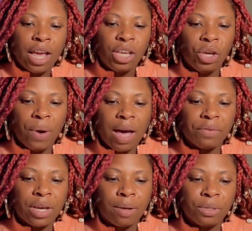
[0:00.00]
you
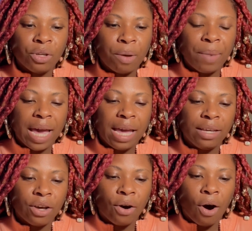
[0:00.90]
have come to obey
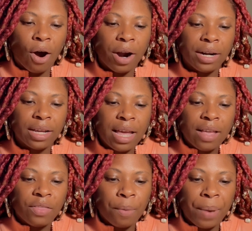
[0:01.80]
your heart
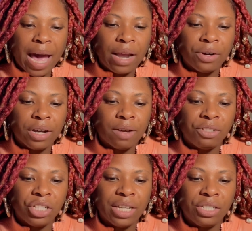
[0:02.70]
the pattern
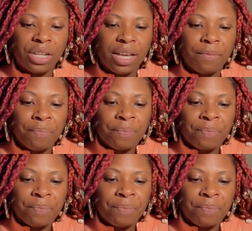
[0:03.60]
of teaching